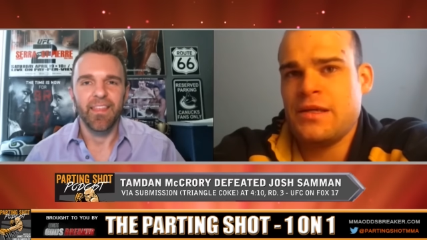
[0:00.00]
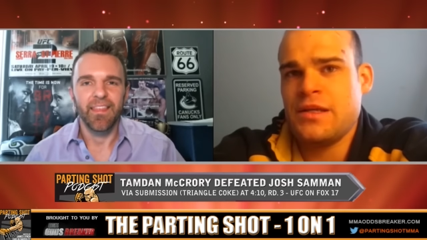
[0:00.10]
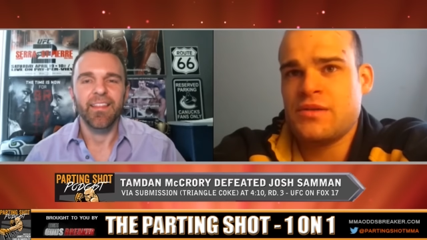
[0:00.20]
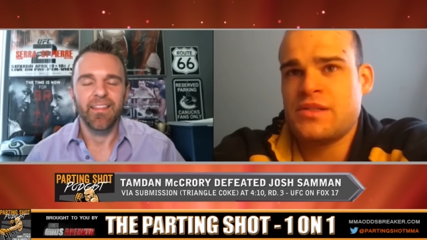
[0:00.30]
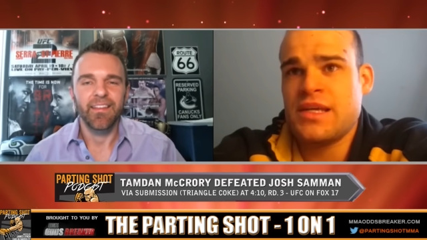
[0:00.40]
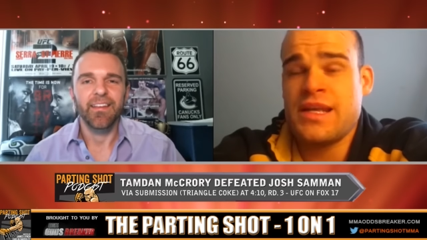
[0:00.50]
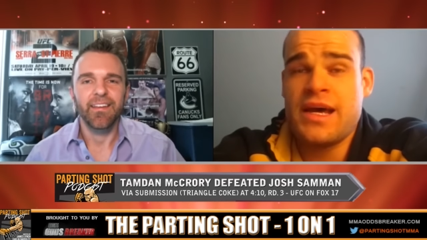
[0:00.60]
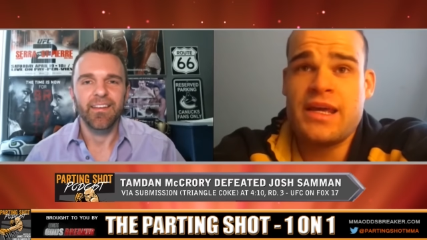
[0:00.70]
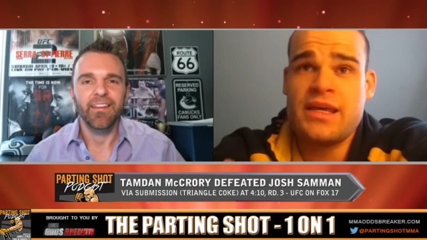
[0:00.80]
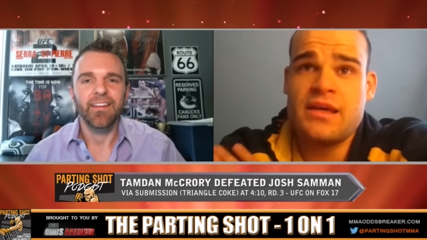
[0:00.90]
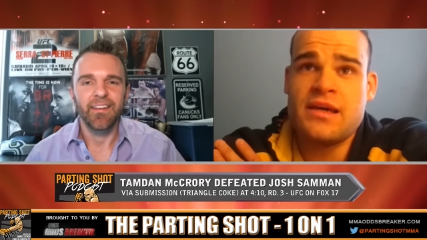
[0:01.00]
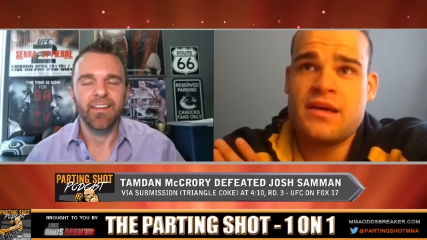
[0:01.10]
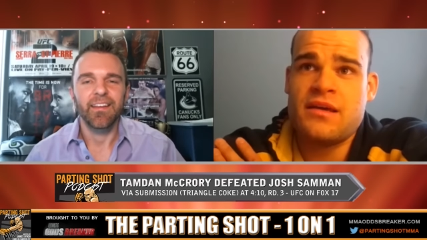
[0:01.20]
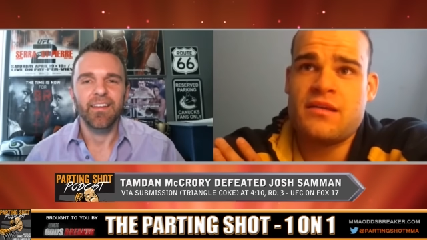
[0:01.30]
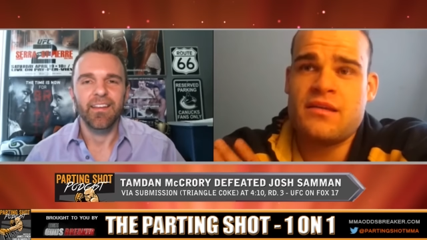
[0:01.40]
Speaker 1: you know, tonight,
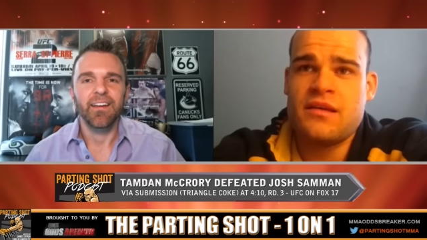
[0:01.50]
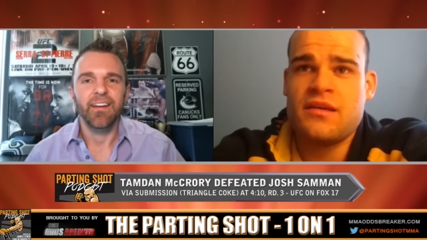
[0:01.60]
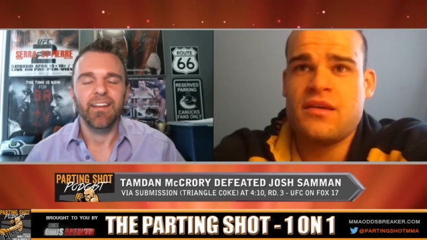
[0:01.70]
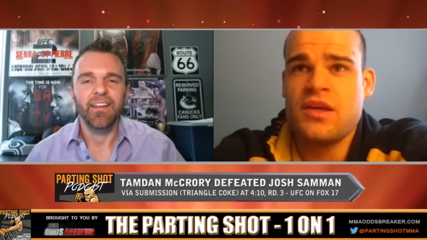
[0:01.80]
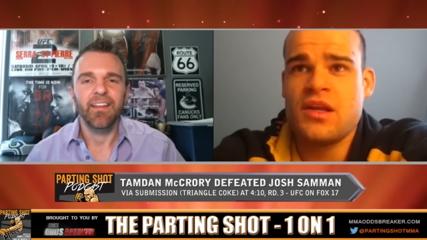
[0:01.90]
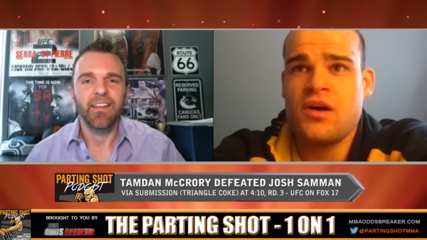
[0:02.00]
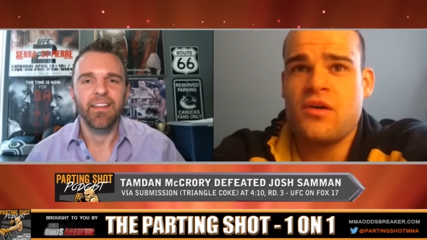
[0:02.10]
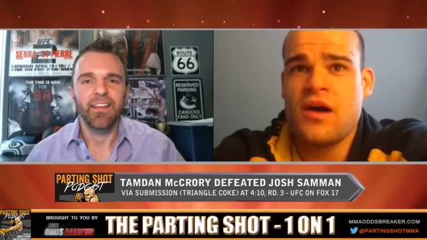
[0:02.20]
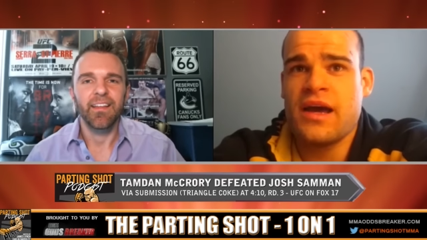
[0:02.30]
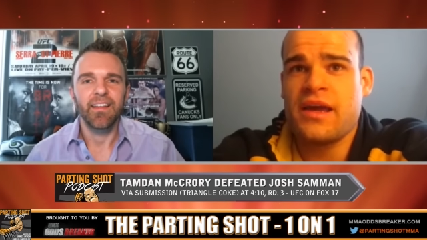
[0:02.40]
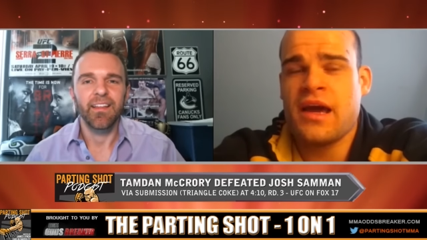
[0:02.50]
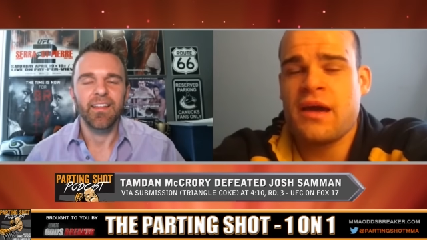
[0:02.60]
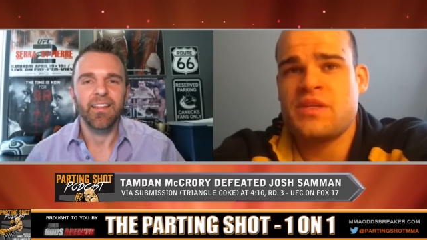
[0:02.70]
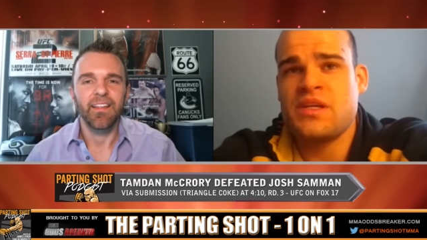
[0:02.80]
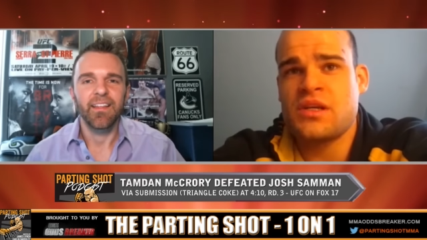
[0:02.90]
you know,
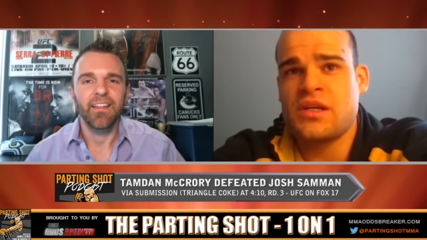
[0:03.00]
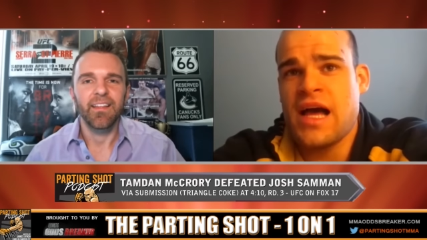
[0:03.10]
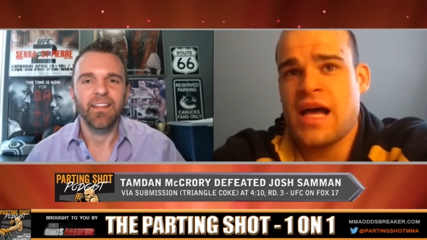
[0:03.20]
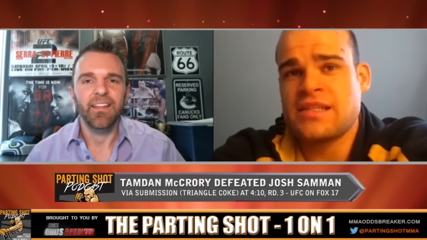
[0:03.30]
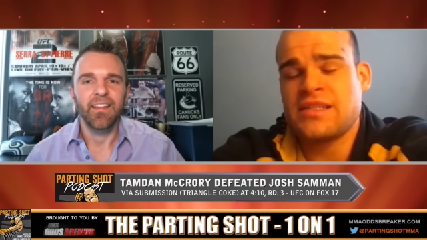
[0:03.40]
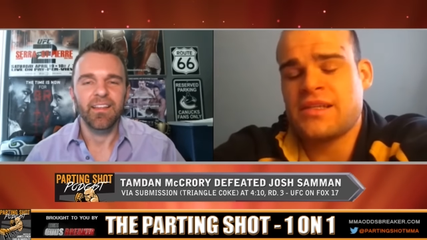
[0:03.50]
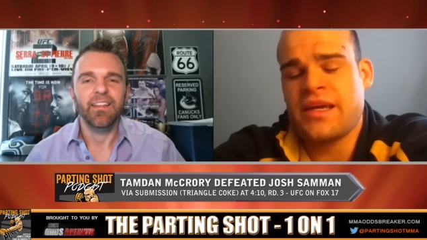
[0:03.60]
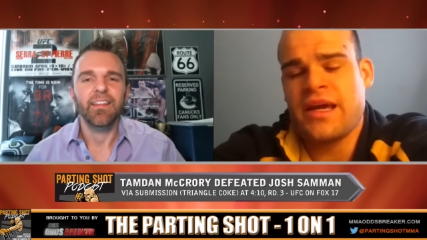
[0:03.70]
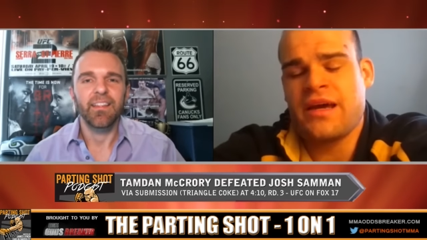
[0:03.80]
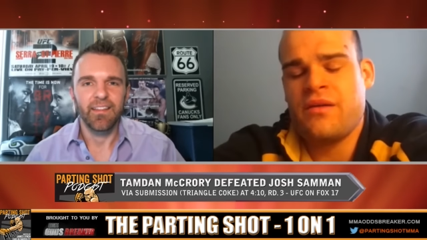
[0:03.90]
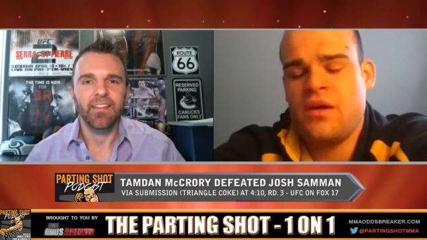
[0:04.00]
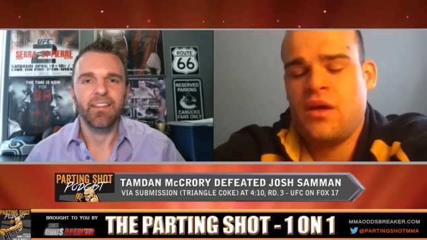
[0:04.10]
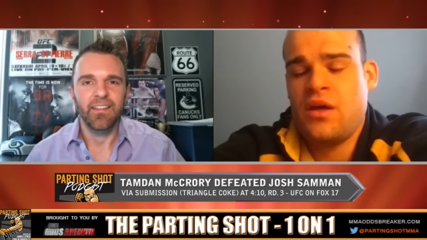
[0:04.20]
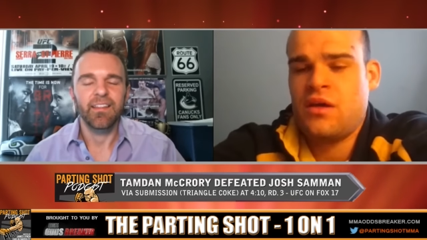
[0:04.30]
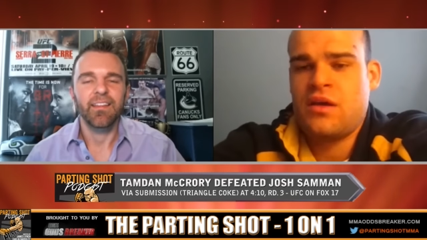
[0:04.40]
I'm teaching classes.
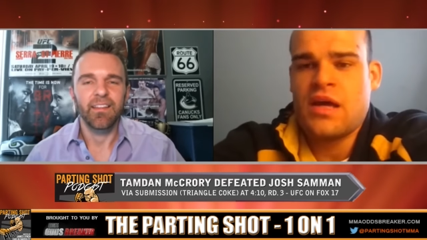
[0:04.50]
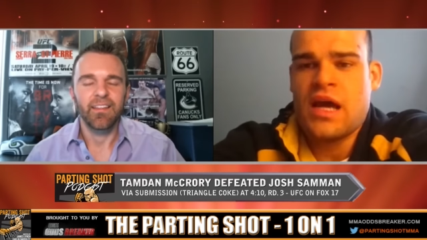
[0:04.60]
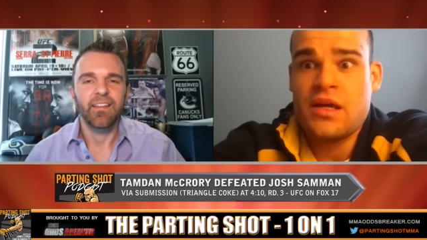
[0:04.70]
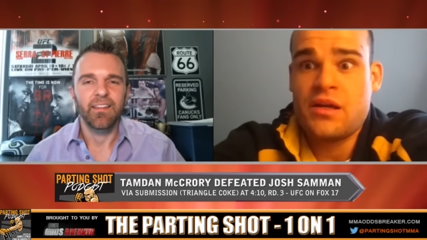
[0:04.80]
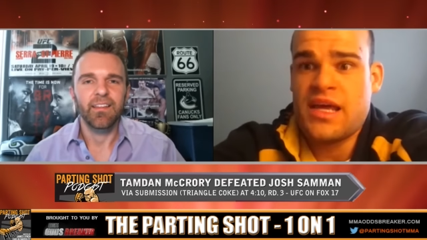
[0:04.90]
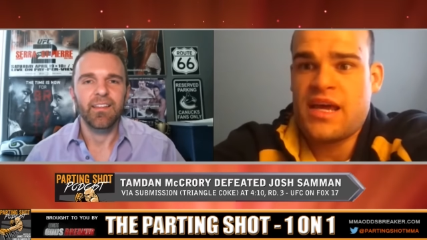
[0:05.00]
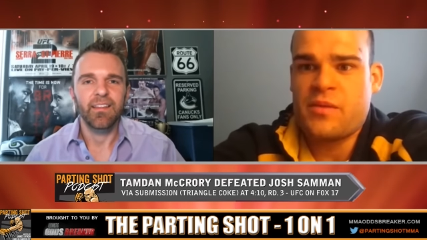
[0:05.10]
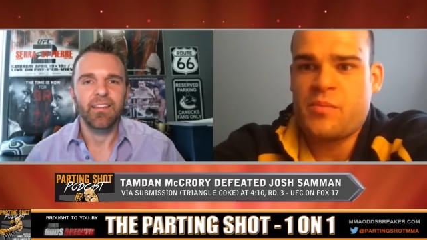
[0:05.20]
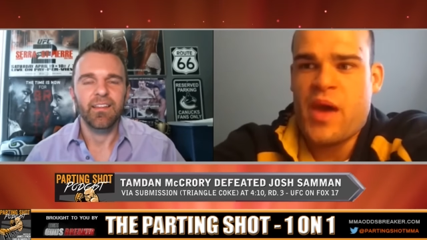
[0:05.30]
I literally have like